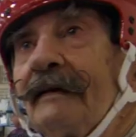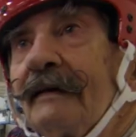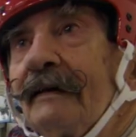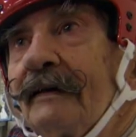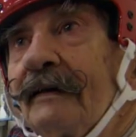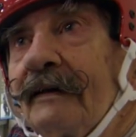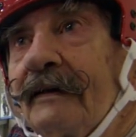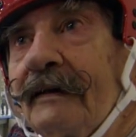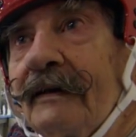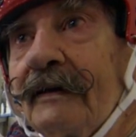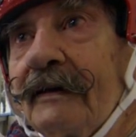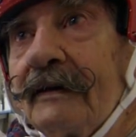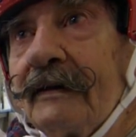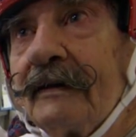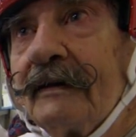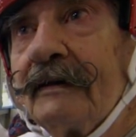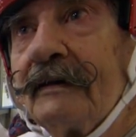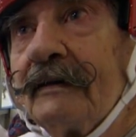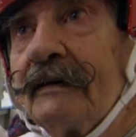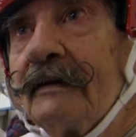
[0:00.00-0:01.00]
You ever heard of
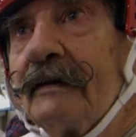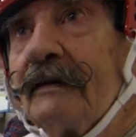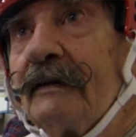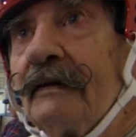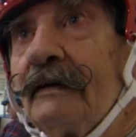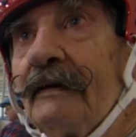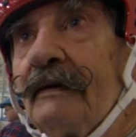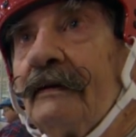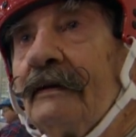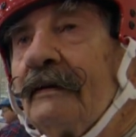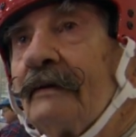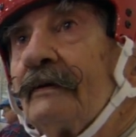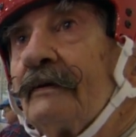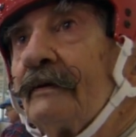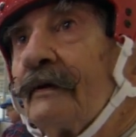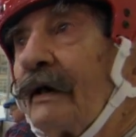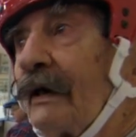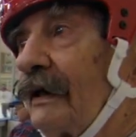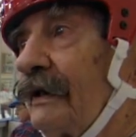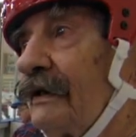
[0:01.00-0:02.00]
shuffleboard?
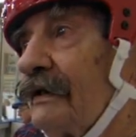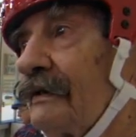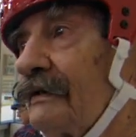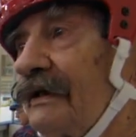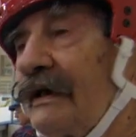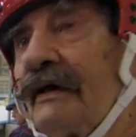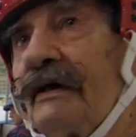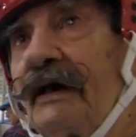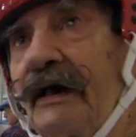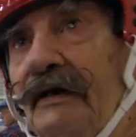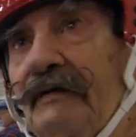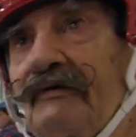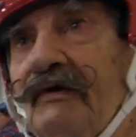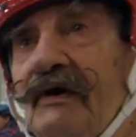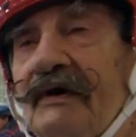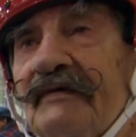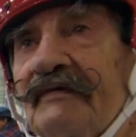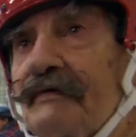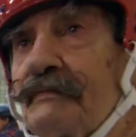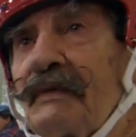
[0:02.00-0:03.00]
I, I've heard
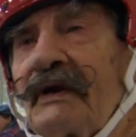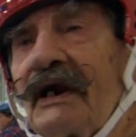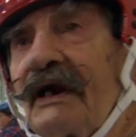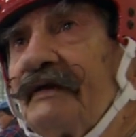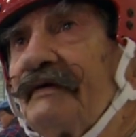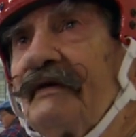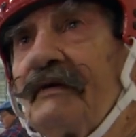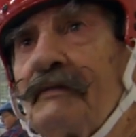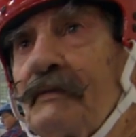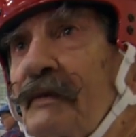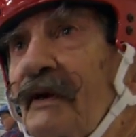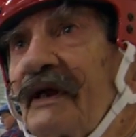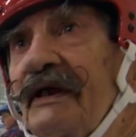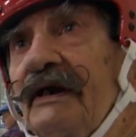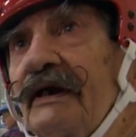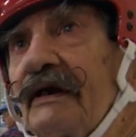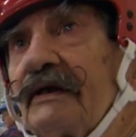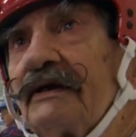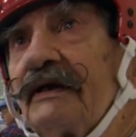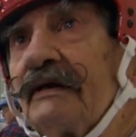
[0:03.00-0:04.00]
of it, but I never played
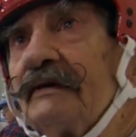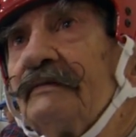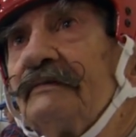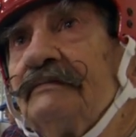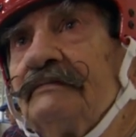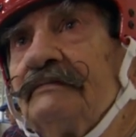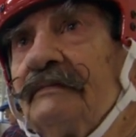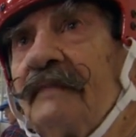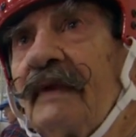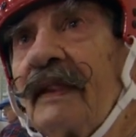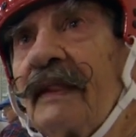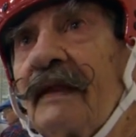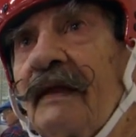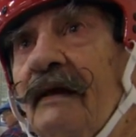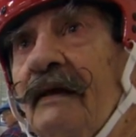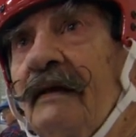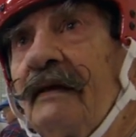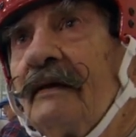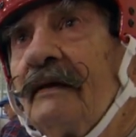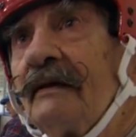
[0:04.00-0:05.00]
it, you know. It
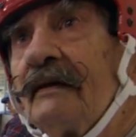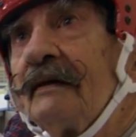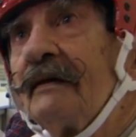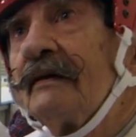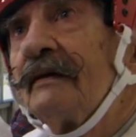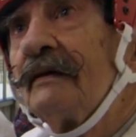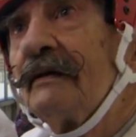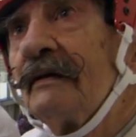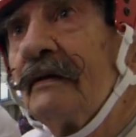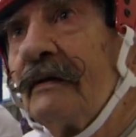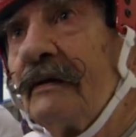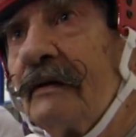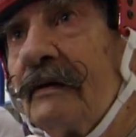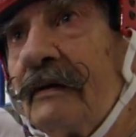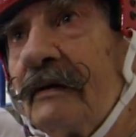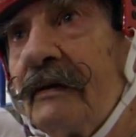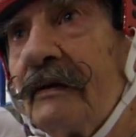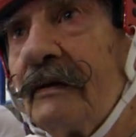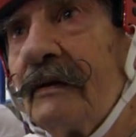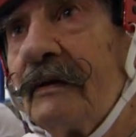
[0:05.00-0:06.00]
would be safer,
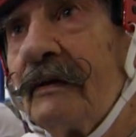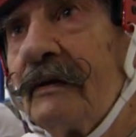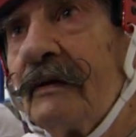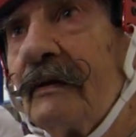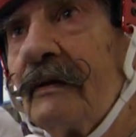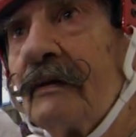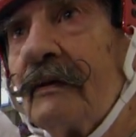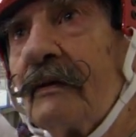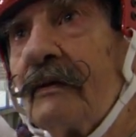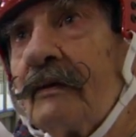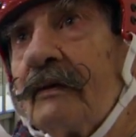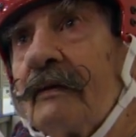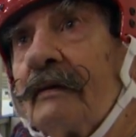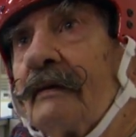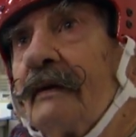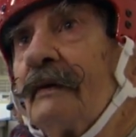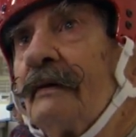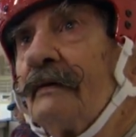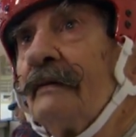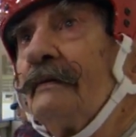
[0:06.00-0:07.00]
that's for sure. A
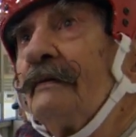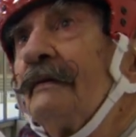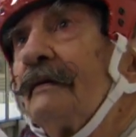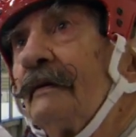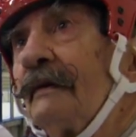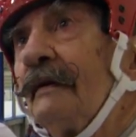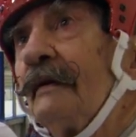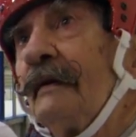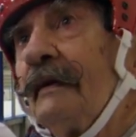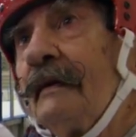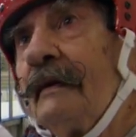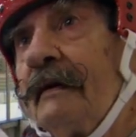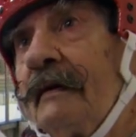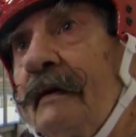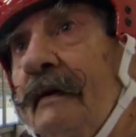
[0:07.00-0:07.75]
few months ago, he took a